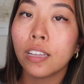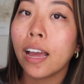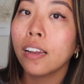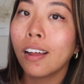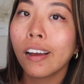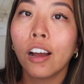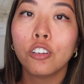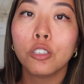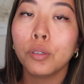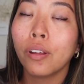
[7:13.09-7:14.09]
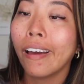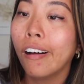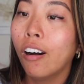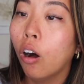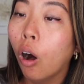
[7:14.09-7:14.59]
I did not contribute
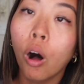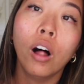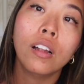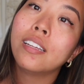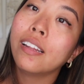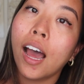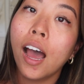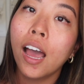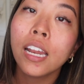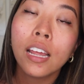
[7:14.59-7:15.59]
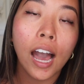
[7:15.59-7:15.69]
at all to that.